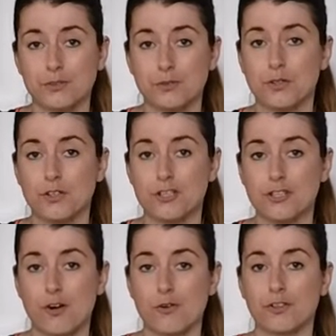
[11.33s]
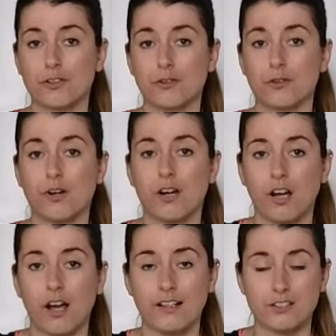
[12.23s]
to show you
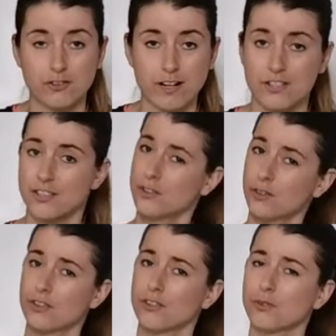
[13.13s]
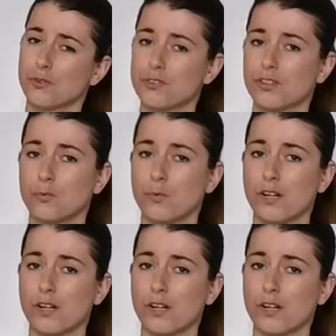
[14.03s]
a stretch that you can use